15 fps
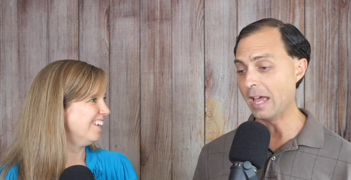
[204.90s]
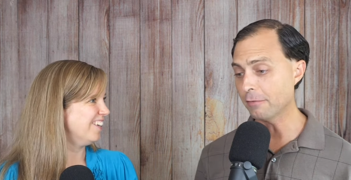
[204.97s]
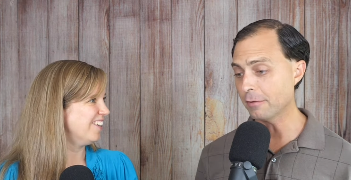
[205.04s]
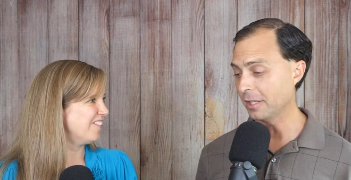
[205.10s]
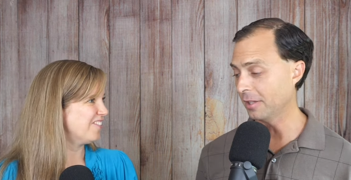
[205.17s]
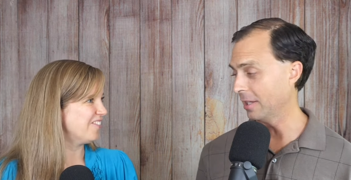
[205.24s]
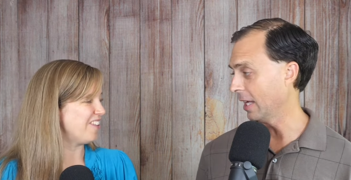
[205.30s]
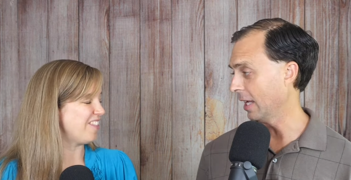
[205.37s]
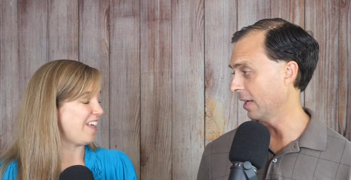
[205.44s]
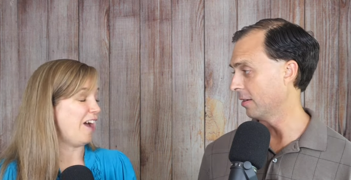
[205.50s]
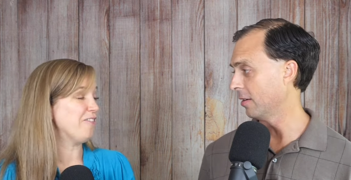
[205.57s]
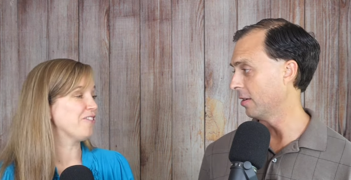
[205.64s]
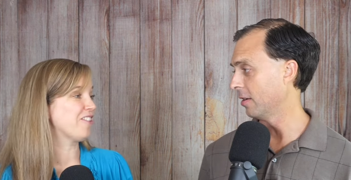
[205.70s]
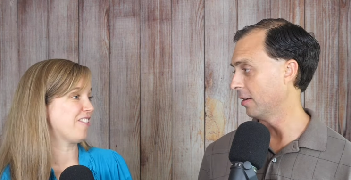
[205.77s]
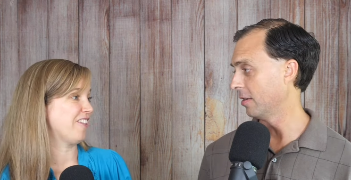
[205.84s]
Speaker 1: everything. With
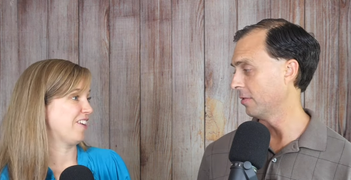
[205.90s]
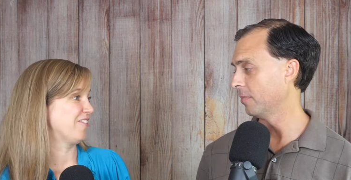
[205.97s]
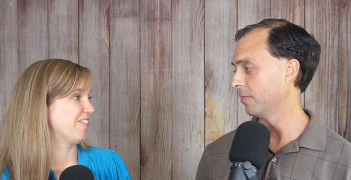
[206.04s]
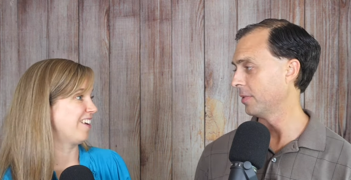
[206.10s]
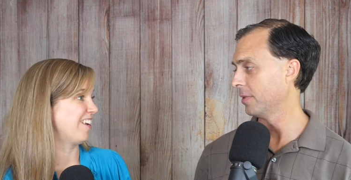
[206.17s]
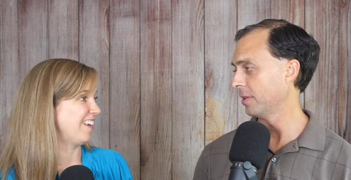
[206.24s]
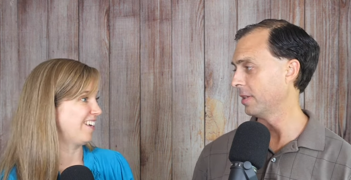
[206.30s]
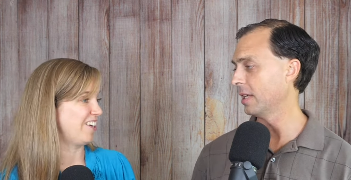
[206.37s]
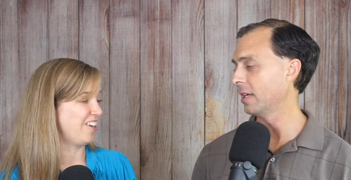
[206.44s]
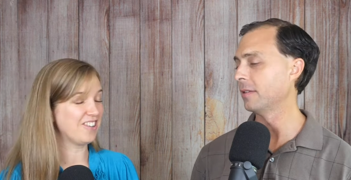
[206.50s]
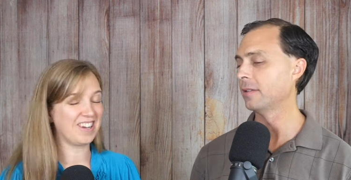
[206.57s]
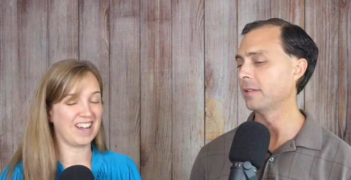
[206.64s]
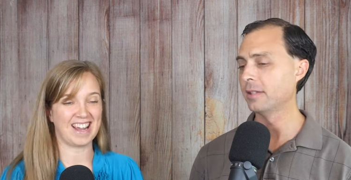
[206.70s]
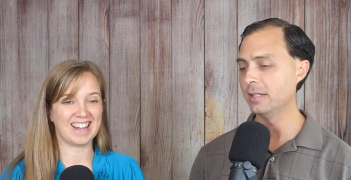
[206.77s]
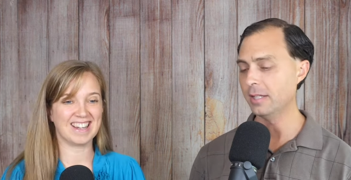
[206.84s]
everything on, running. The,
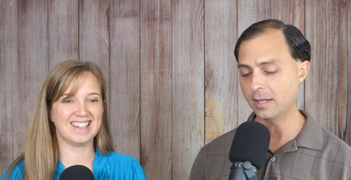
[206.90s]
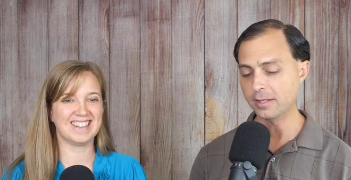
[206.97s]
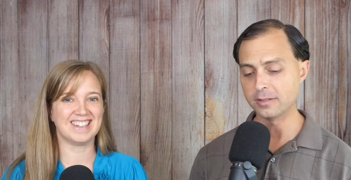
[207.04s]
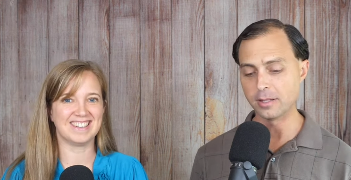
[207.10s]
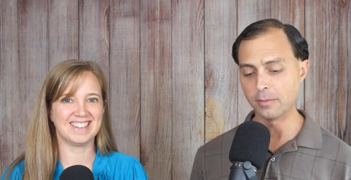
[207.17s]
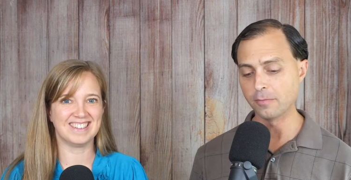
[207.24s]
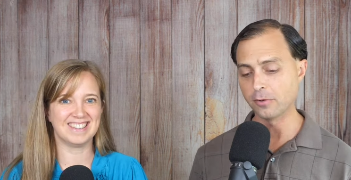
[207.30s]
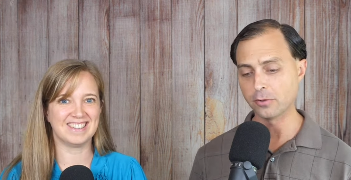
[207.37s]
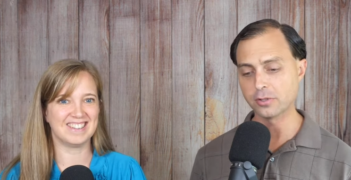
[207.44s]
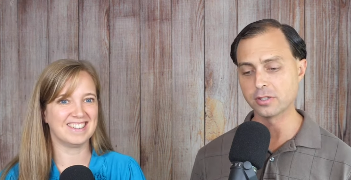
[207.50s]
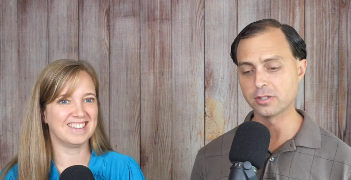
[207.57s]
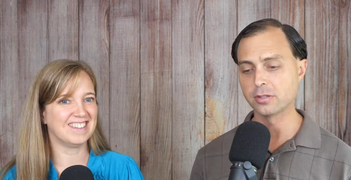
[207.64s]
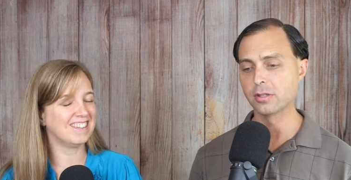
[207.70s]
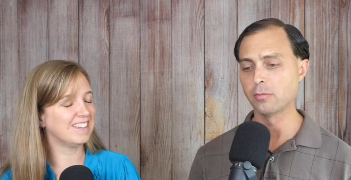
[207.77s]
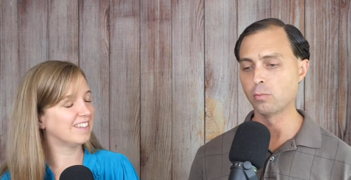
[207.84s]
okay. Yeah, some
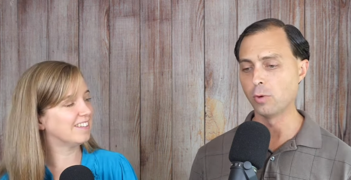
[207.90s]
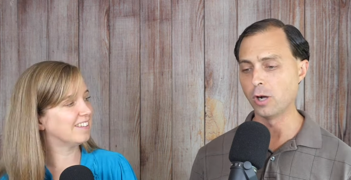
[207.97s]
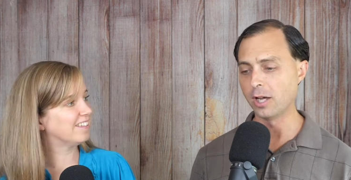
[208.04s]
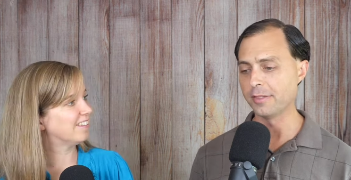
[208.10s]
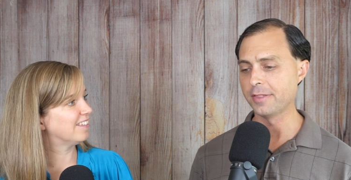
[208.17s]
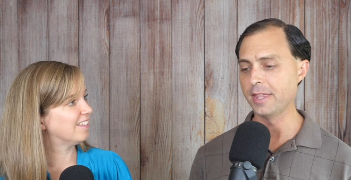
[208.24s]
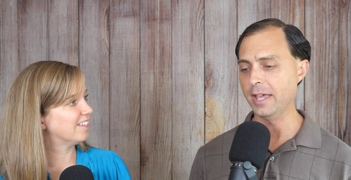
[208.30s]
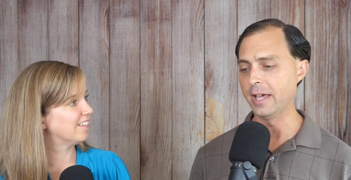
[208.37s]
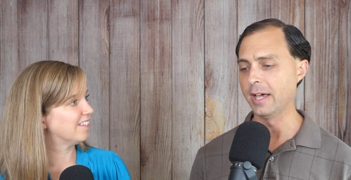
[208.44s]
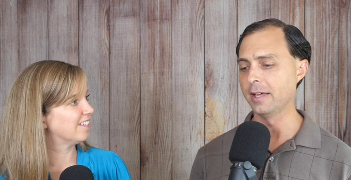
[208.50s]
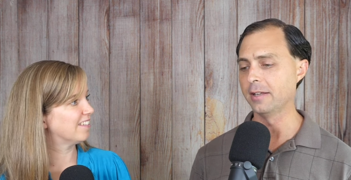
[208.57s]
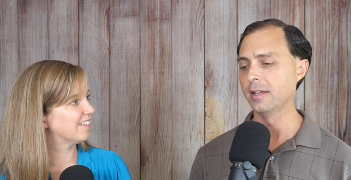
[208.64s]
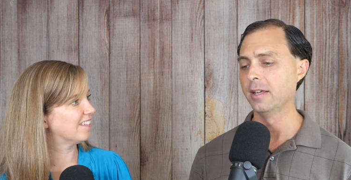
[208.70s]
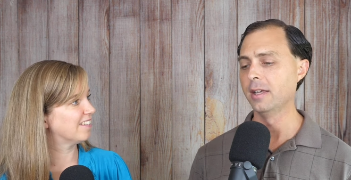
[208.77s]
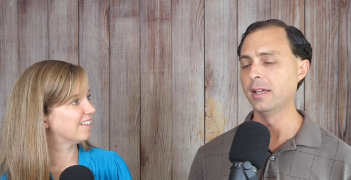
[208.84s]
folks want
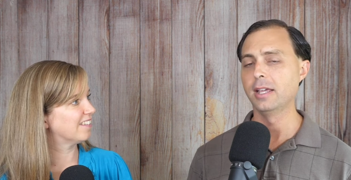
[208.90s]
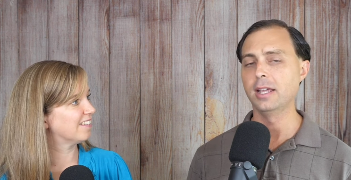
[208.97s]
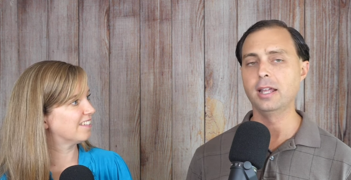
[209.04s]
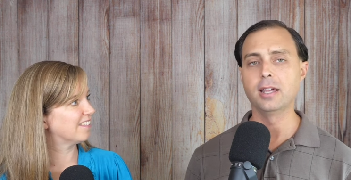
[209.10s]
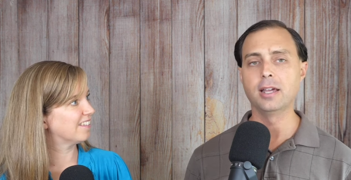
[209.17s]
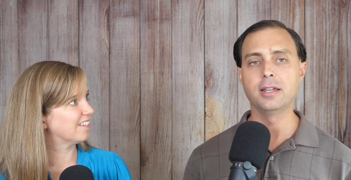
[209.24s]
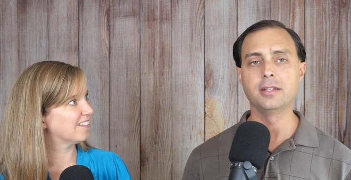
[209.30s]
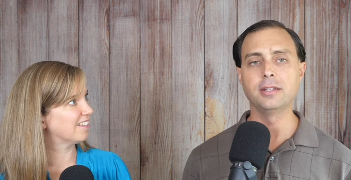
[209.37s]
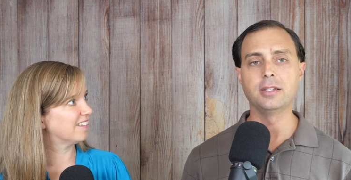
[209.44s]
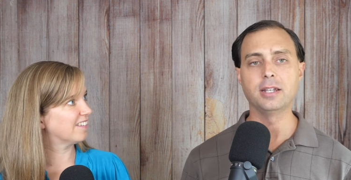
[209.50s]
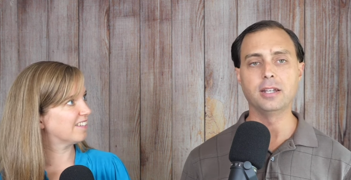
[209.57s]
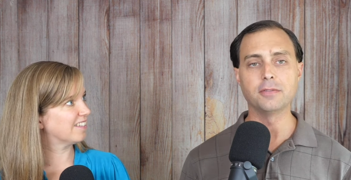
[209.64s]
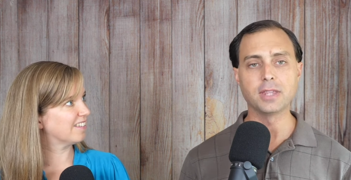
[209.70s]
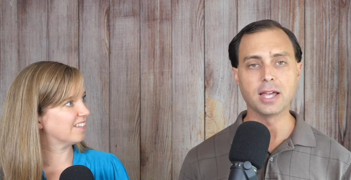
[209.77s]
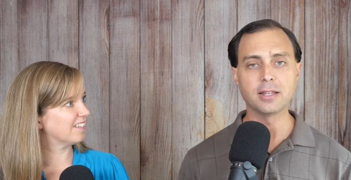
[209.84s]
that. And
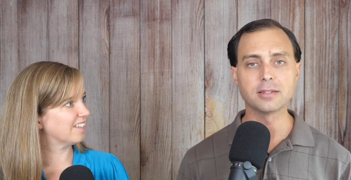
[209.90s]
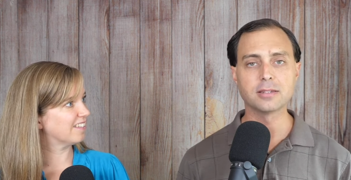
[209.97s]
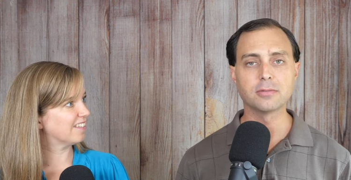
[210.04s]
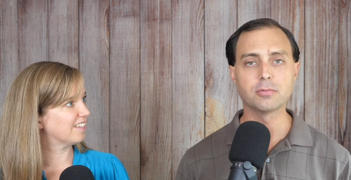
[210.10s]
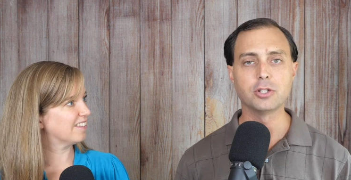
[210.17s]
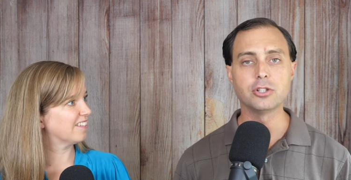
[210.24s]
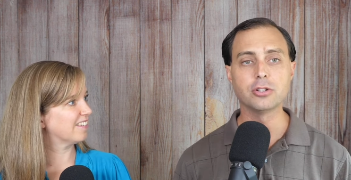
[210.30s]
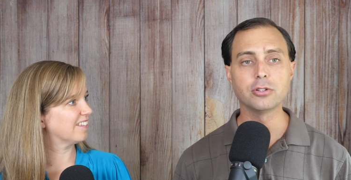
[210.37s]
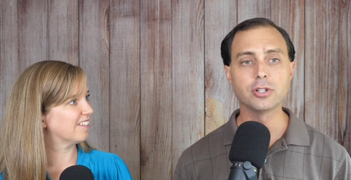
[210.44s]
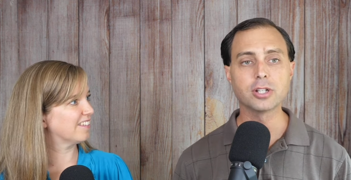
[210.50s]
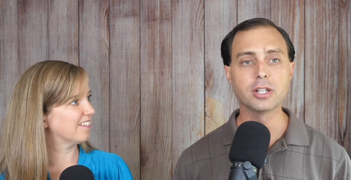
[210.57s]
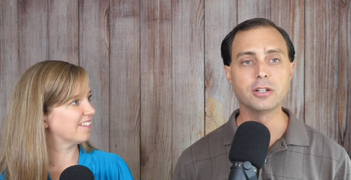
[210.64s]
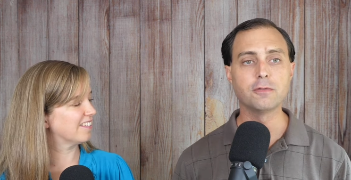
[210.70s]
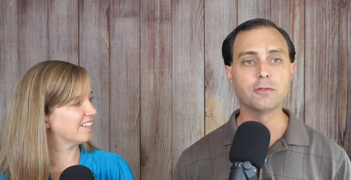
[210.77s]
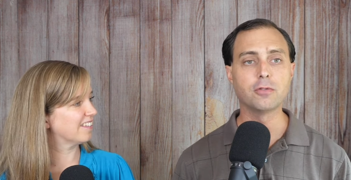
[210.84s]
if that's what you're
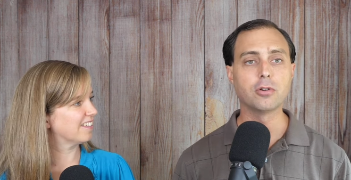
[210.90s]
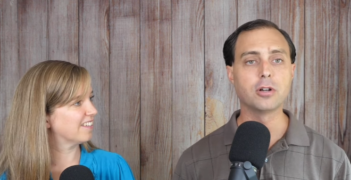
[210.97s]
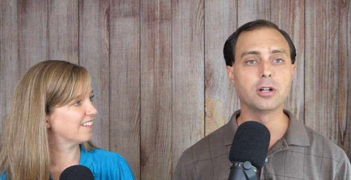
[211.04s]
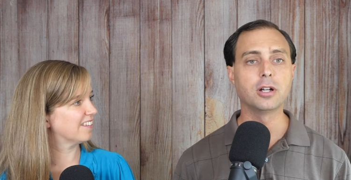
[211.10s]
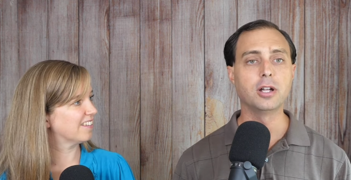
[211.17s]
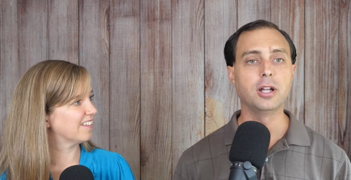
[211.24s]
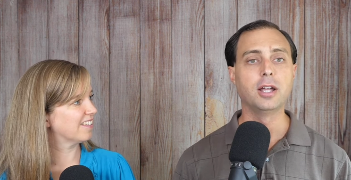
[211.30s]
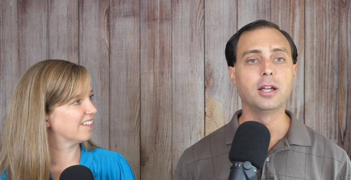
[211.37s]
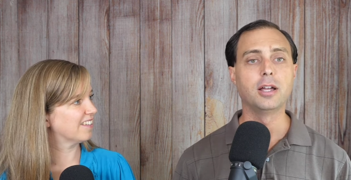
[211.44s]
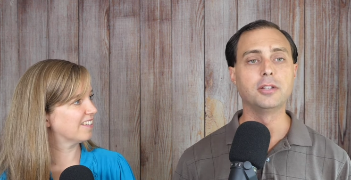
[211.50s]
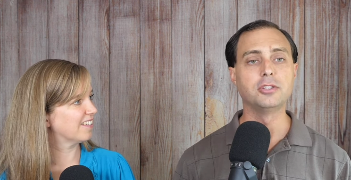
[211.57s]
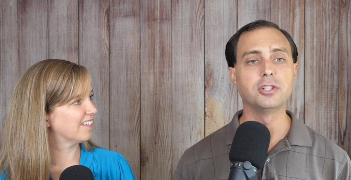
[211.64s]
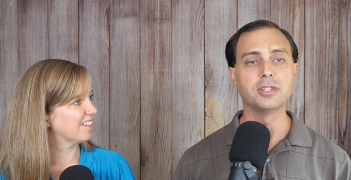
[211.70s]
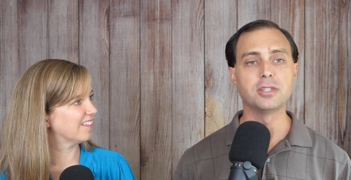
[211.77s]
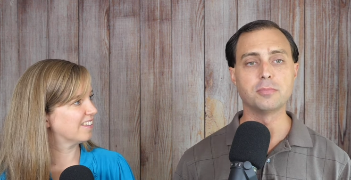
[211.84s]
looking for,
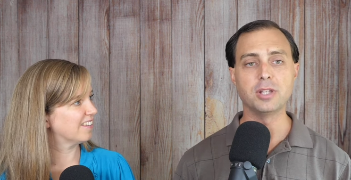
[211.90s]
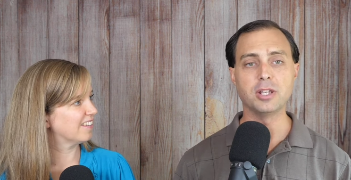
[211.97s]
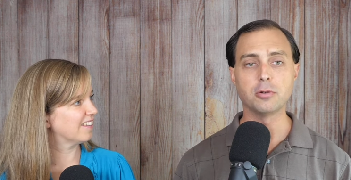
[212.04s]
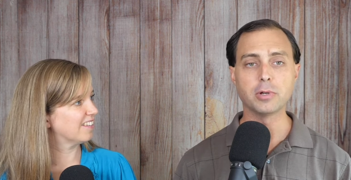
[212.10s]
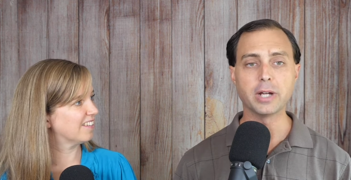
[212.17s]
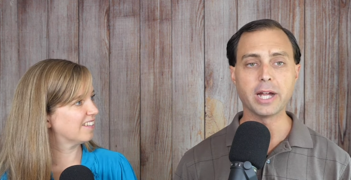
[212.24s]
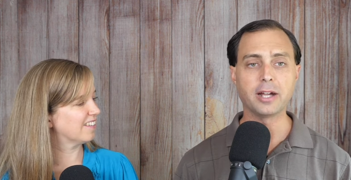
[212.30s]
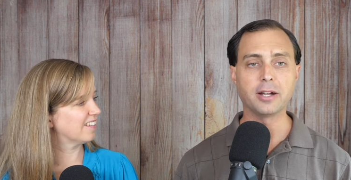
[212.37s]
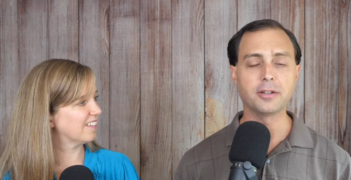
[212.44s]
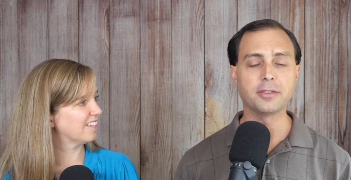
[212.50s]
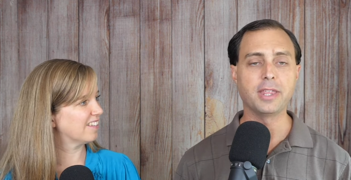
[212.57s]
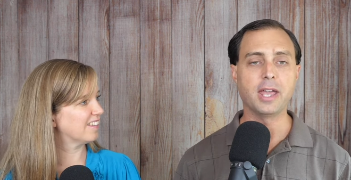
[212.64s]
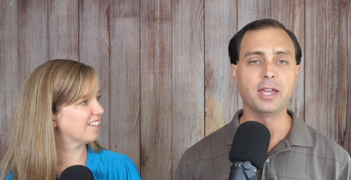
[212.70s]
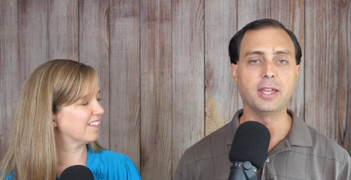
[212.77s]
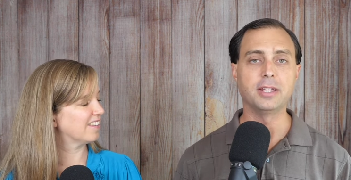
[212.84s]
just be aware
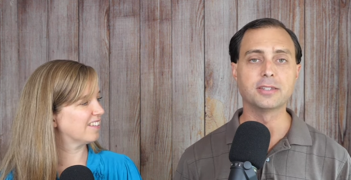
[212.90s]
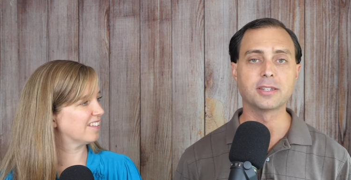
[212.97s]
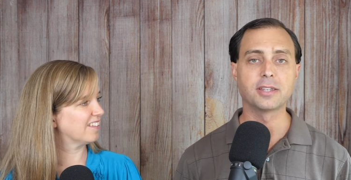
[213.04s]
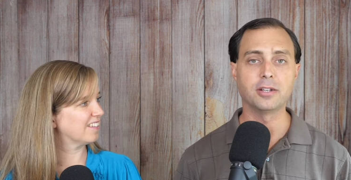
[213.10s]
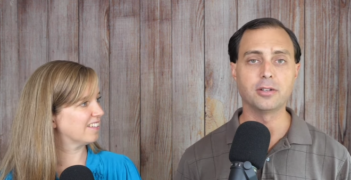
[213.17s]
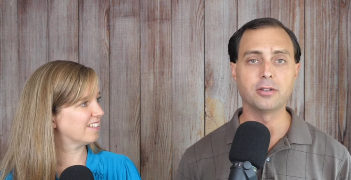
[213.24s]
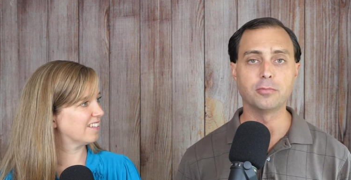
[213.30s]
that it's going